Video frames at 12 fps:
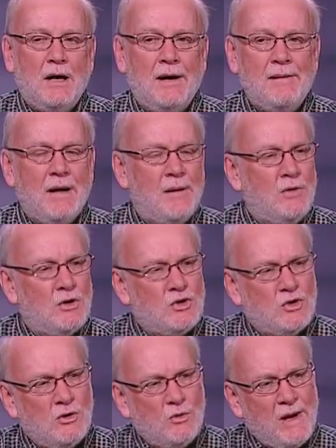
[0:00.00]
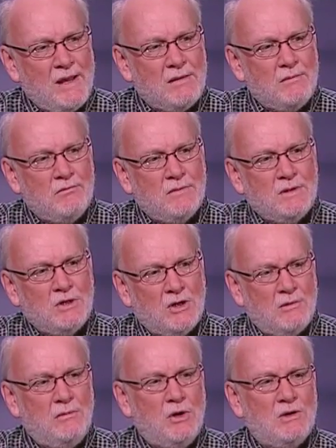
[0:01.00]
I, I'm not sure where the
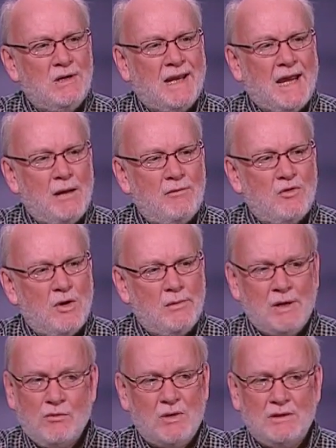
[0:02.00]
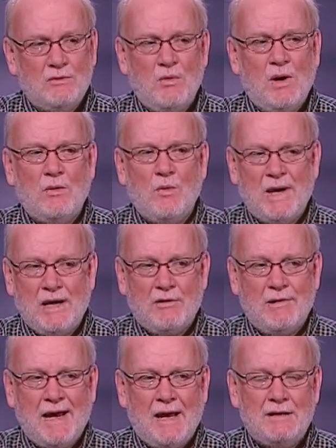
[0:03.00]
term mutant came from. It wasn't one we
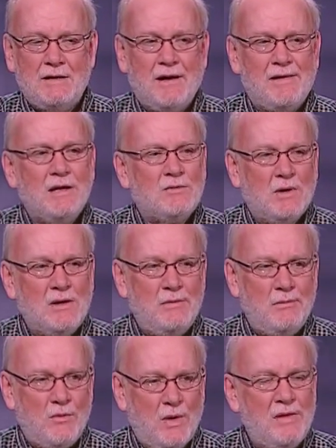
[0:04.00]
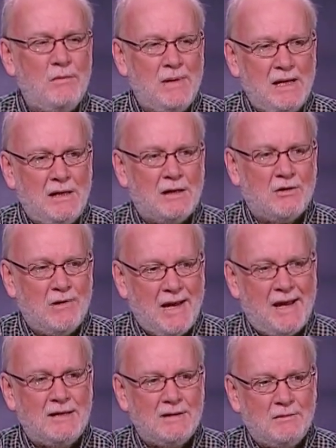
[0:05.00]
created. I think it's one the, one the media
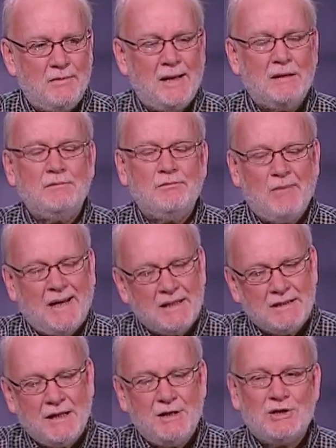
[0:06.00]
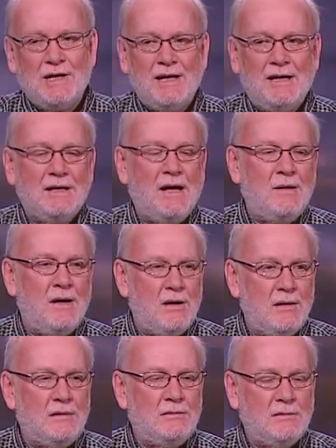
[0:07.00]
created. Probably. But, but essentially, it, uh,
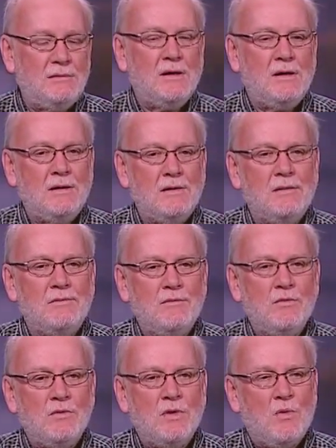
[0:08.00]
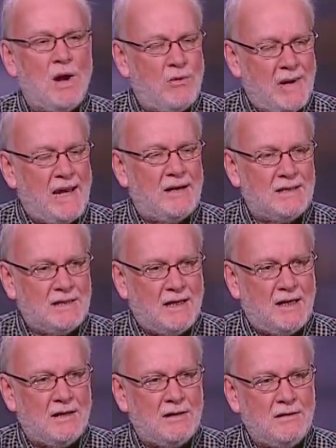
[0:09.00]
uh, the, the, the way we
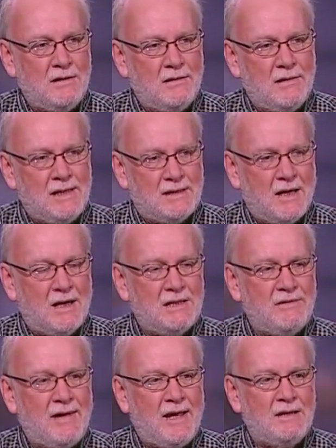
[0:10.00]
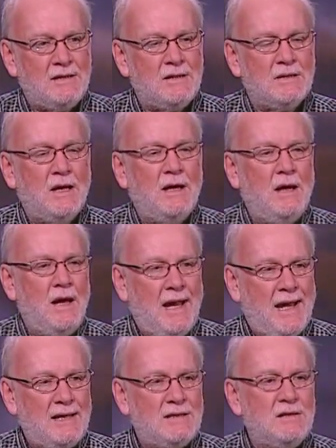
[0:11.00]
understand these kinds of ads is
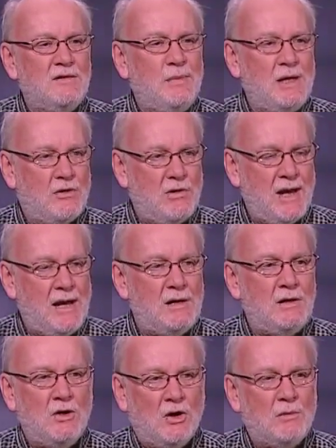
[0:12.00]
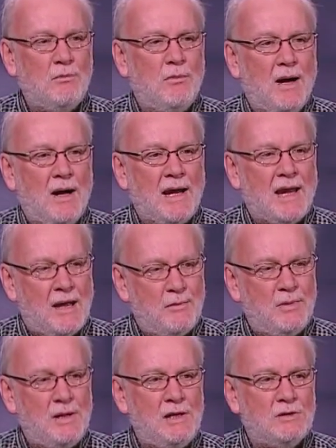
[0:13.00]
ads that have been created not by
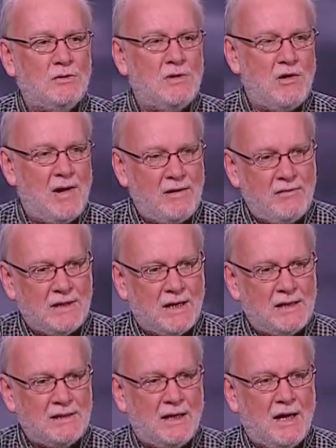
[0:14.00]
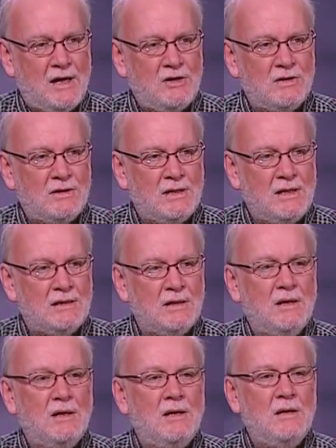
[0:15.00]
companies or their advertising agencies,
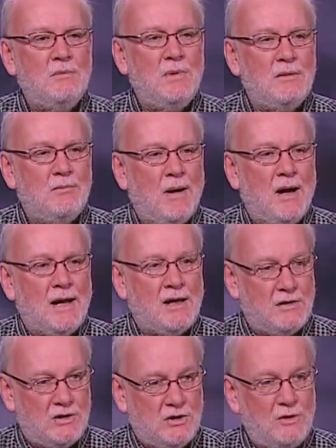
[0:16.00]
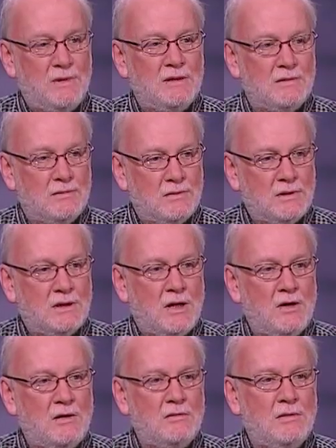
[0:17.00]
but by consumers.
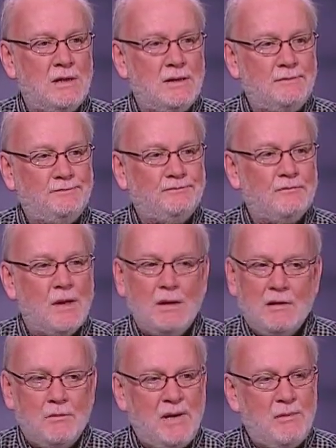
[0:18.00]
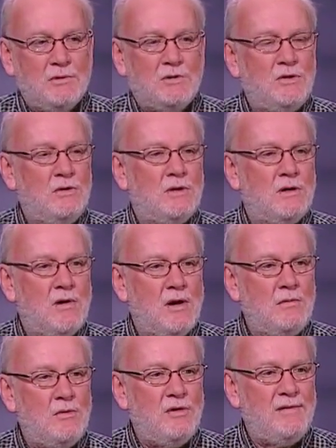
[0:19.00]
So um, people shoot their
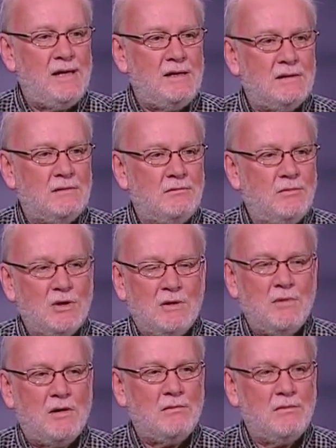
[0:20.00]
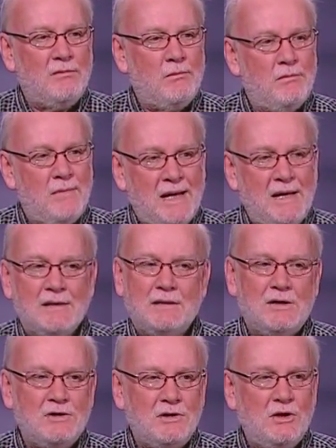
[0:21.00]
own movies and put them on media
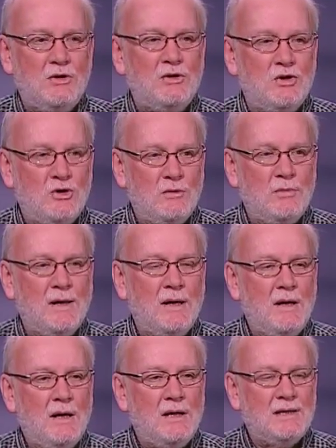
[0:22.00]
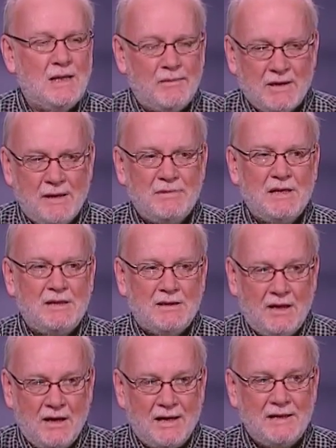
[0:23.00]
such as YouTube. Sometimes they
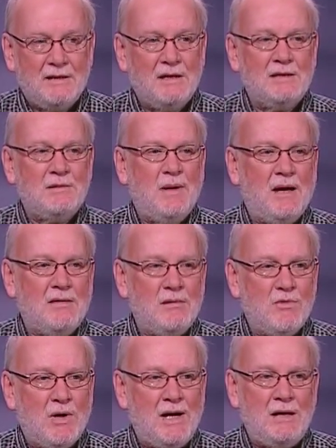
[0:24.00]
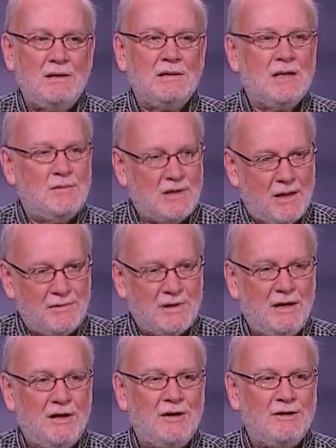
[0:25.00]
say nice things about the brand and sometimes
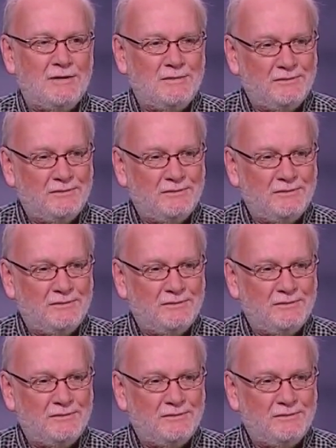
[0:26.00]
they don't.